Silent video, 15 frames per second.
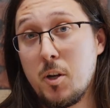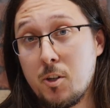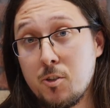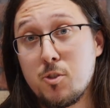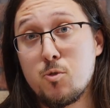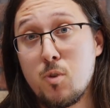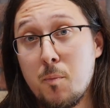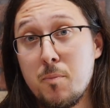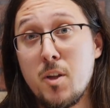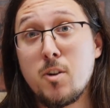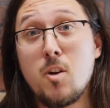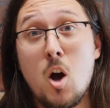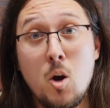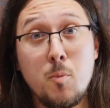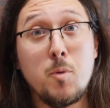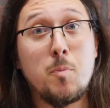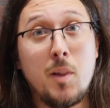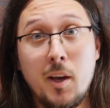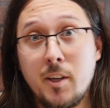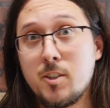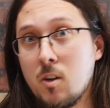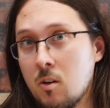better strap that armor
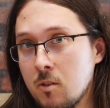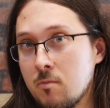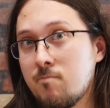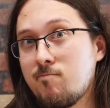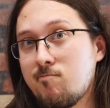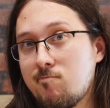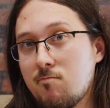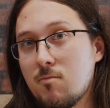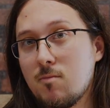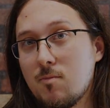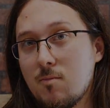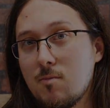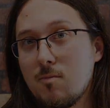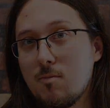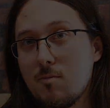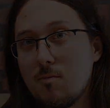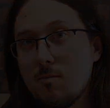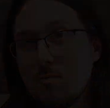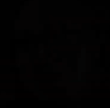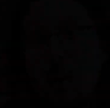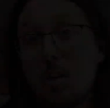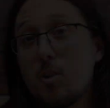plate on.
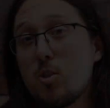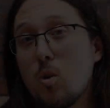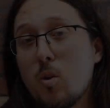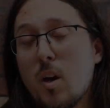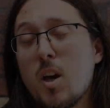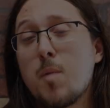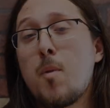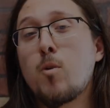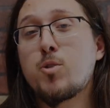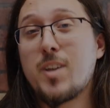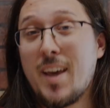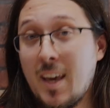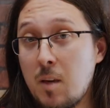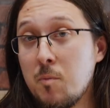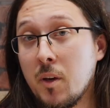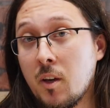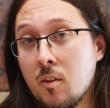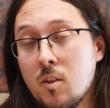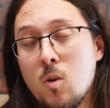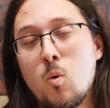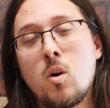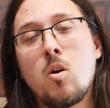Talking about
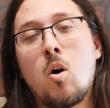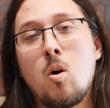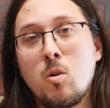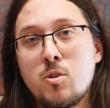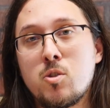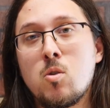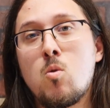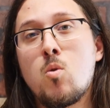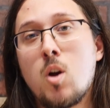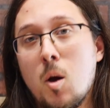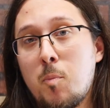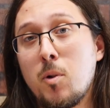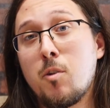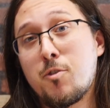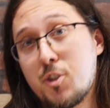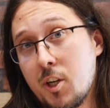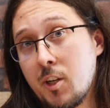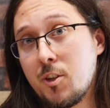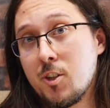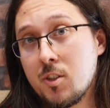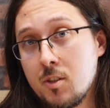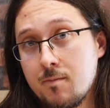aiming, there were also a couple of
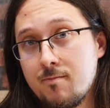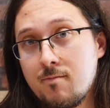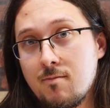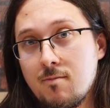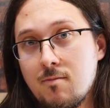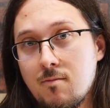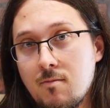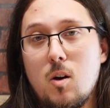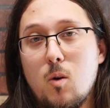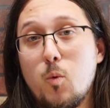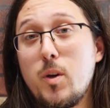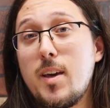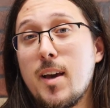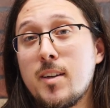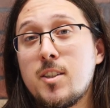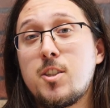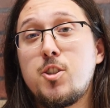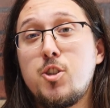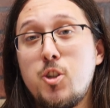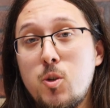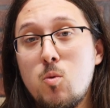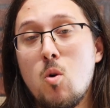changes. We
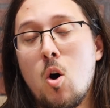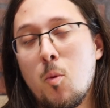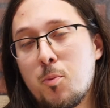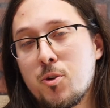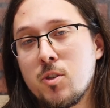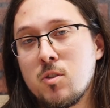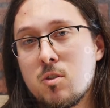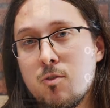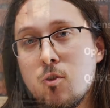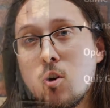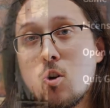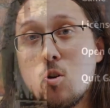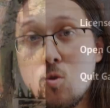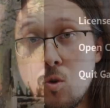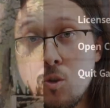added new options for